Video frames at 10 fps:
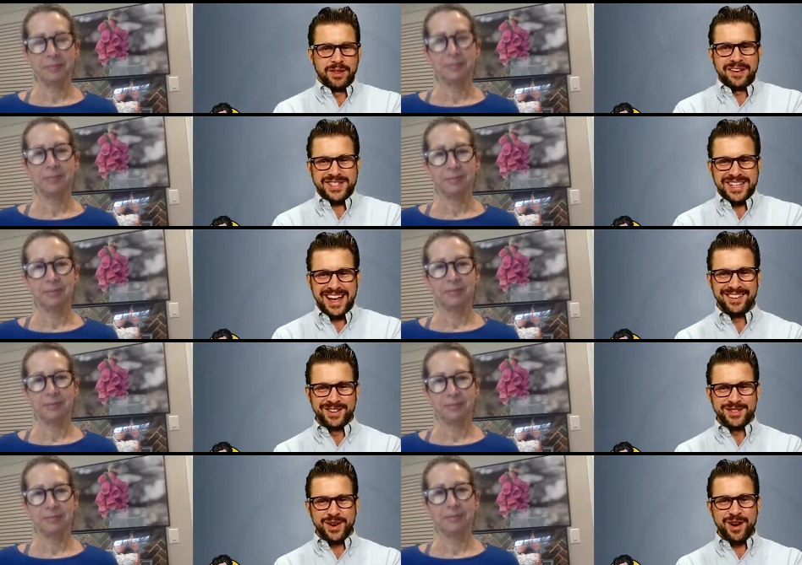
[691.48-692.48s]
Speaker 1: lifestyle. You're
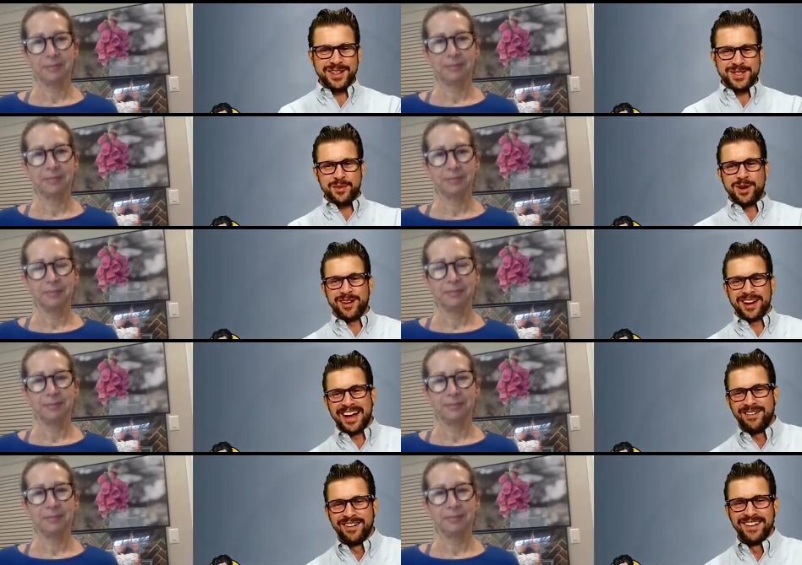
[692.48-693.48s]
talking to one right
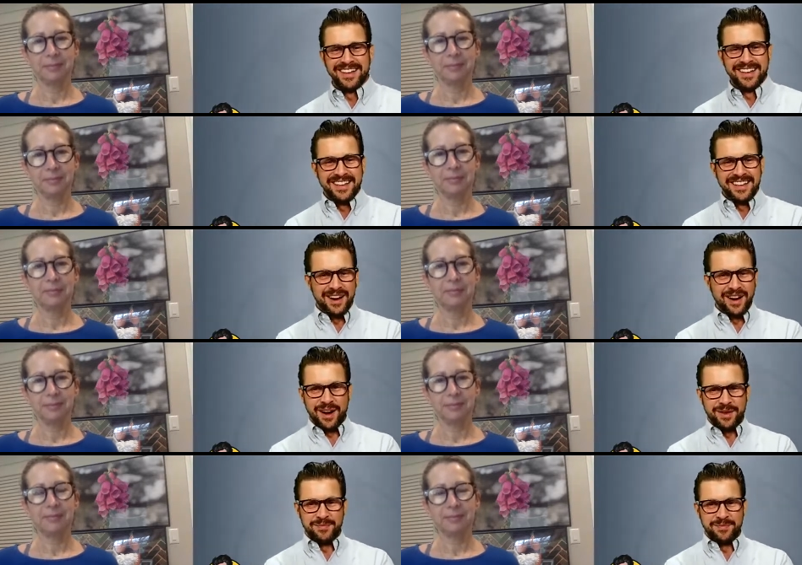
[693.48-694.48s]
now. Um,
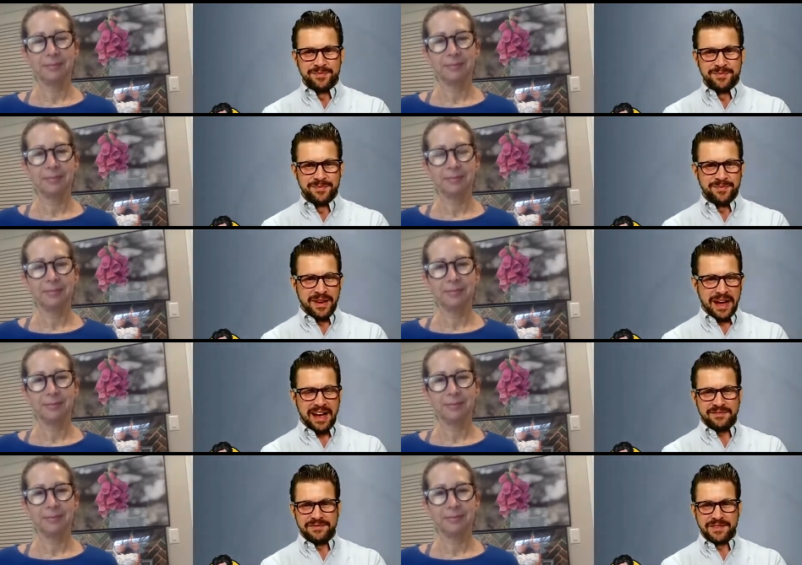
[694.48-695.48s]
mm-hmm. I,
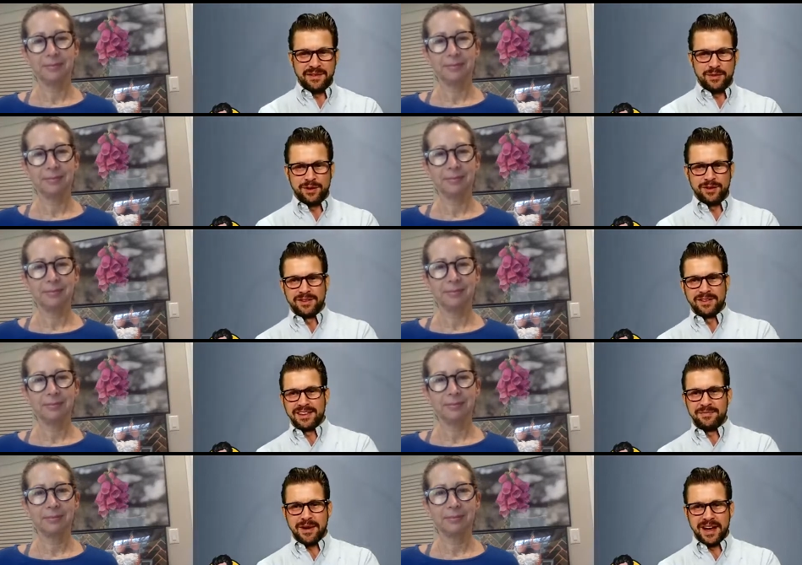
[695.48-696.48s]
I've never
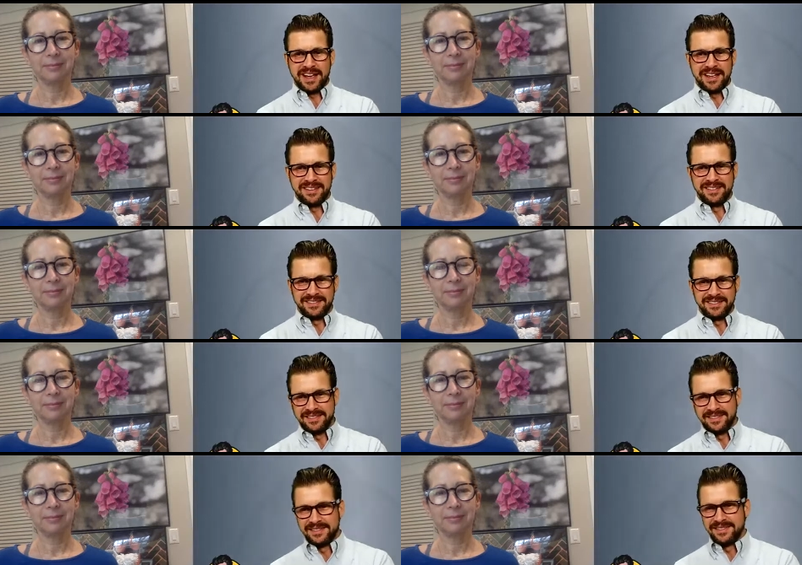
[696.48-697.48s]
in my
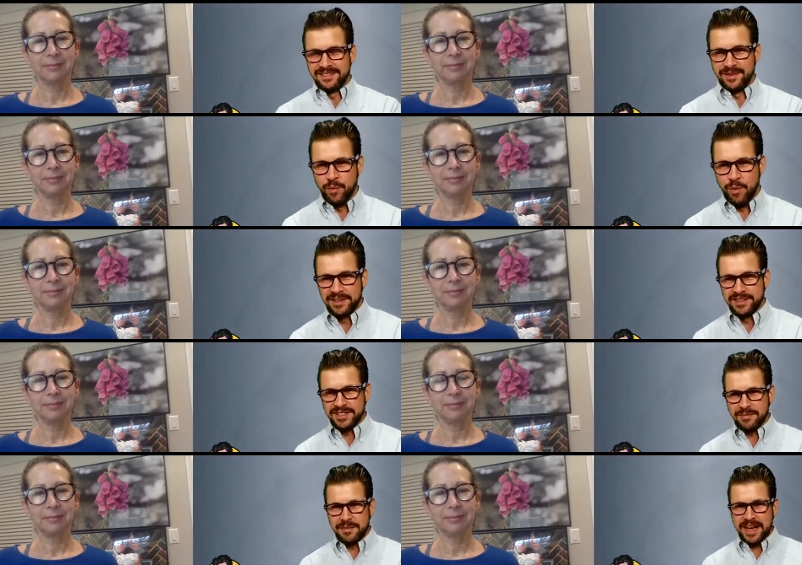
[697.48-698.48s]
wildest
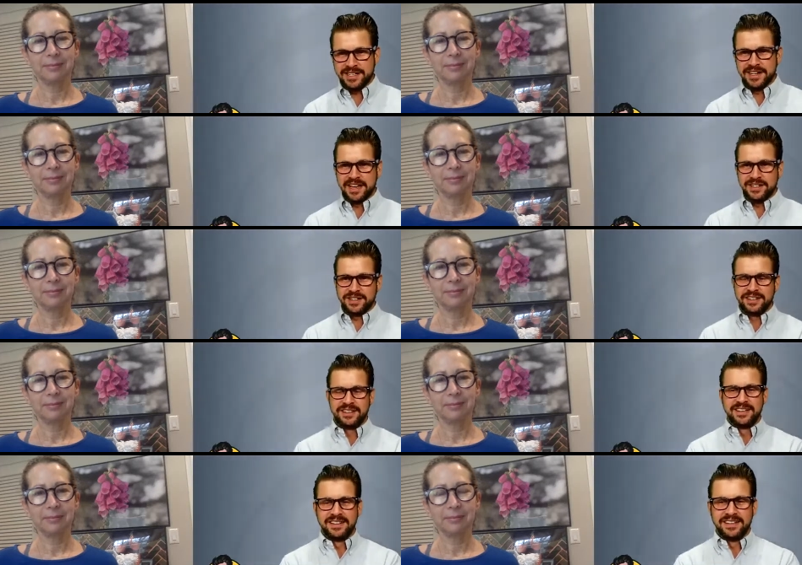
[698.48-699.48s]
imagination,
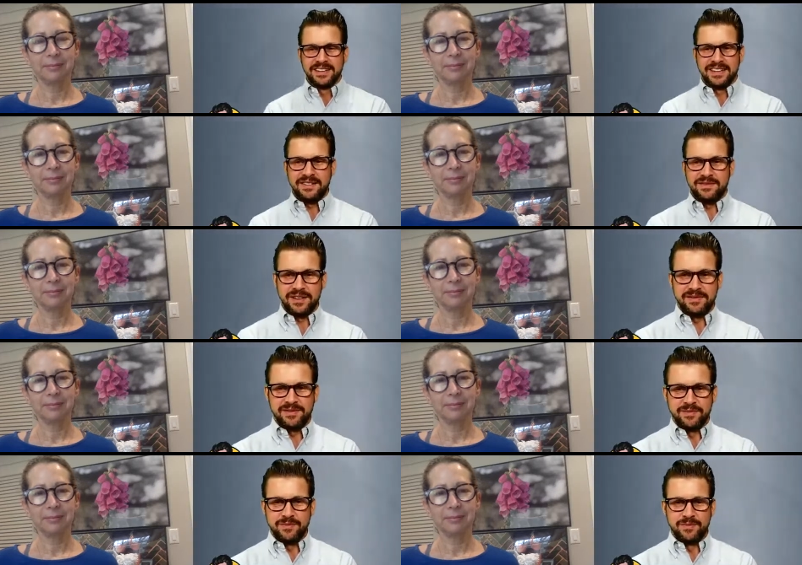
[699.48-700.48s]
even
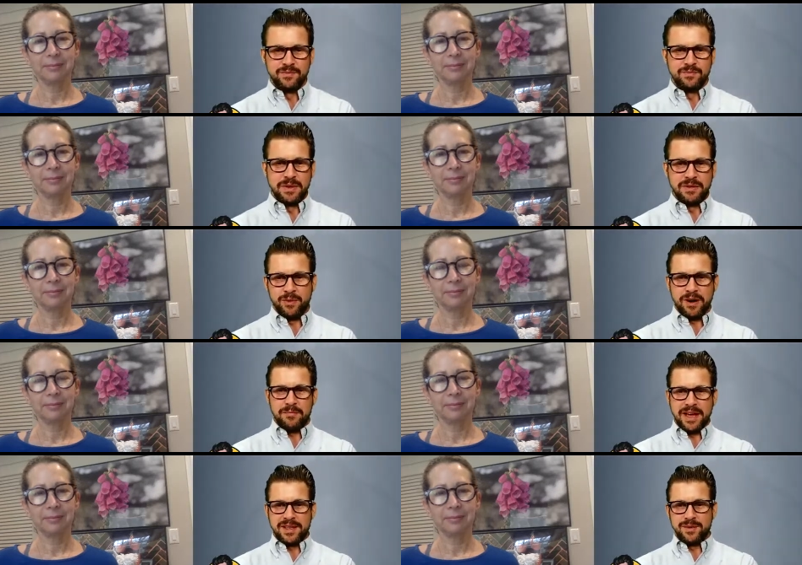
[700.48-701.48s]
before I
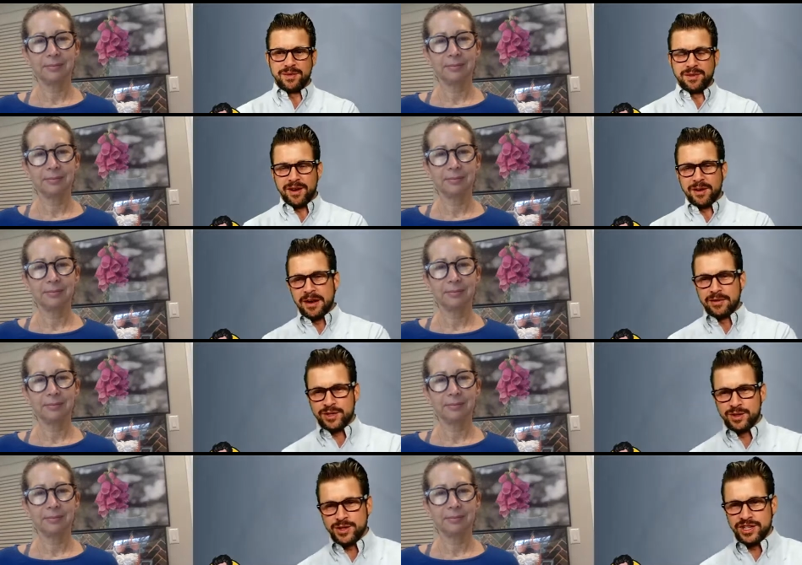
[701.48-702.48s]
met you, thought about
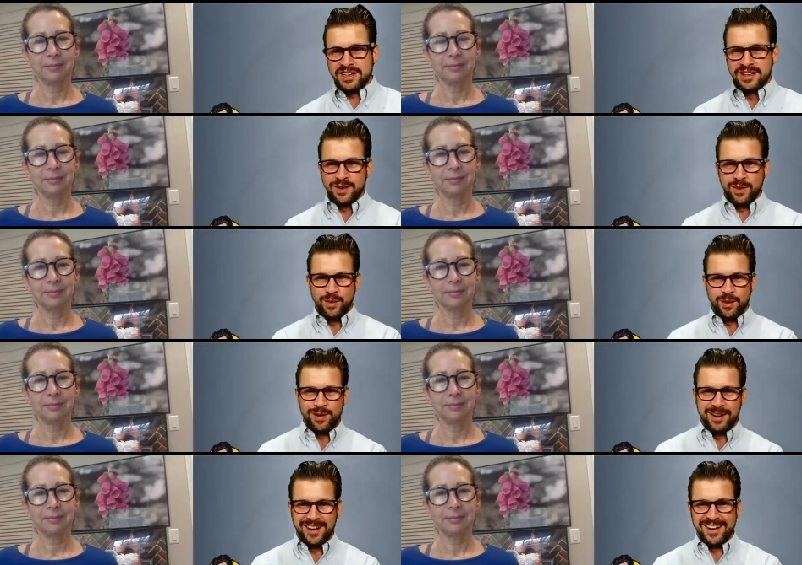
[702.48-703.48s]
sushi
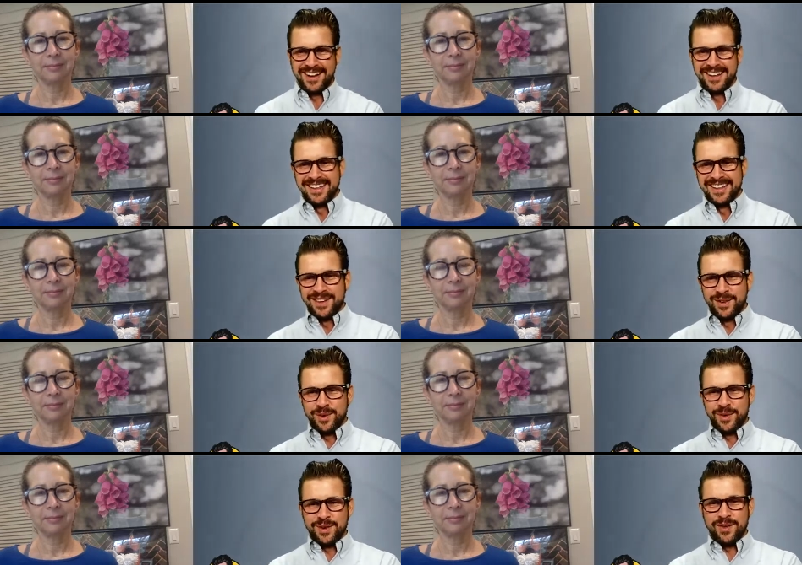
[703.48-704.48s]
or uh,
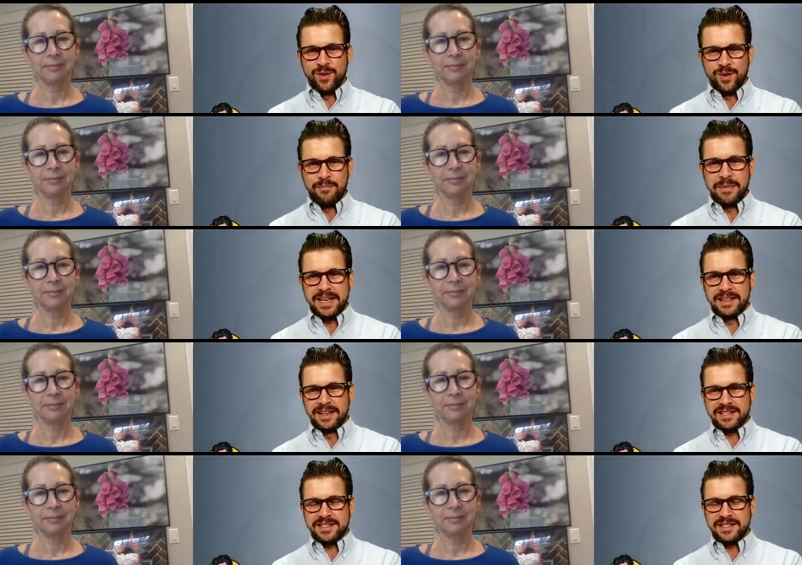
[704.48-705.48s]
or or
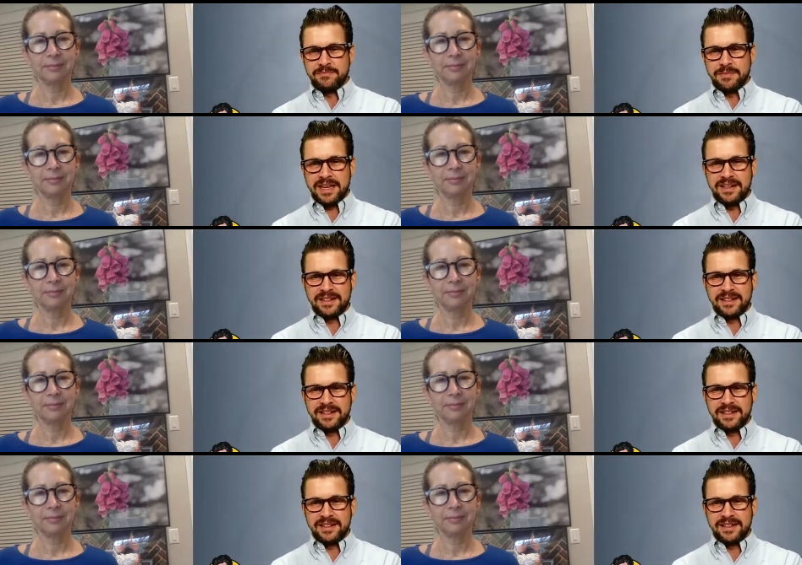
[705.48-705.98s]
meatless meat